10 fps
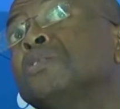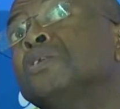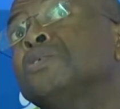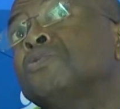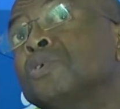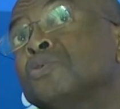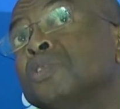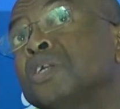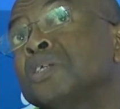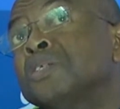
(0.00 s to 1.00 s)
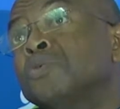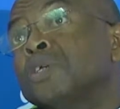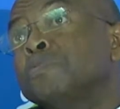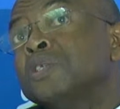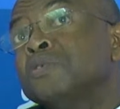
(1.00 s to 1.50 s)
the story short and answer your
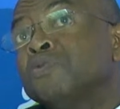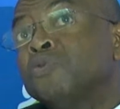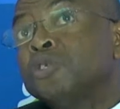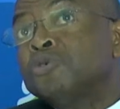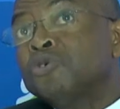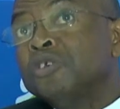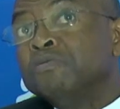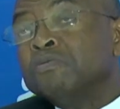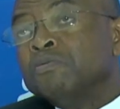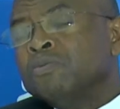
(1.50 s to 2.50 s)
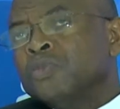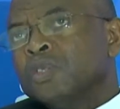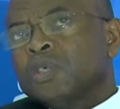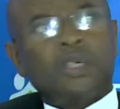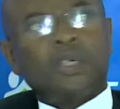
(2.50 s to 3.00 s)
specific question,
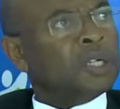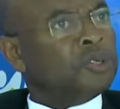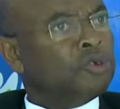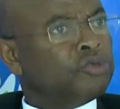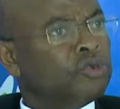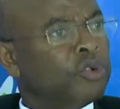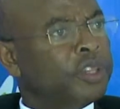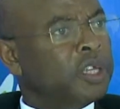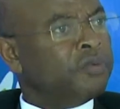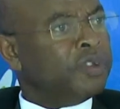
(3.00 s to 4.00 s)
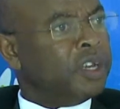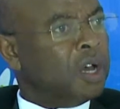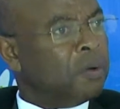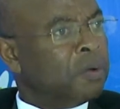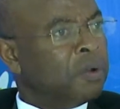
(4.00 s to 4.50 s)
I don't know whether even now.